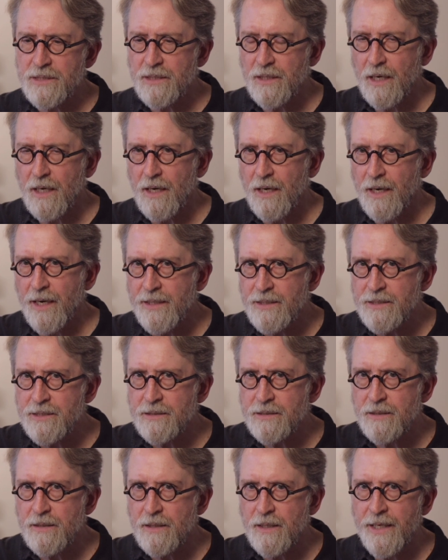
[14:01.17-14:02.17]
to
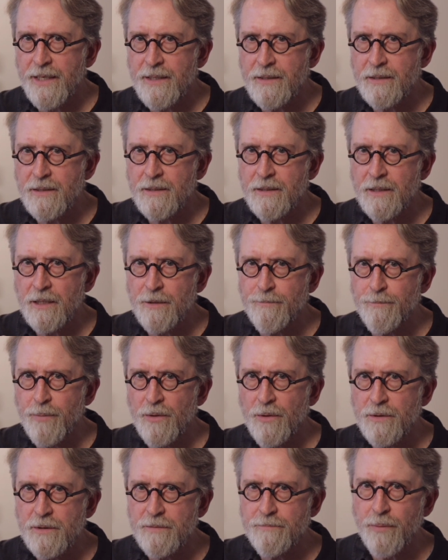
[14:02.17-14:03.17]
isolate the
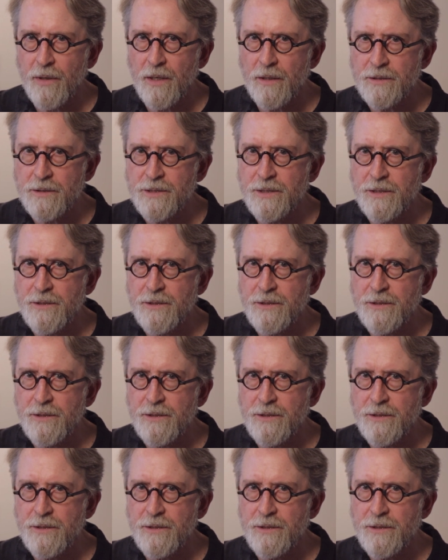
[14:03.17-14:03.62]
component parts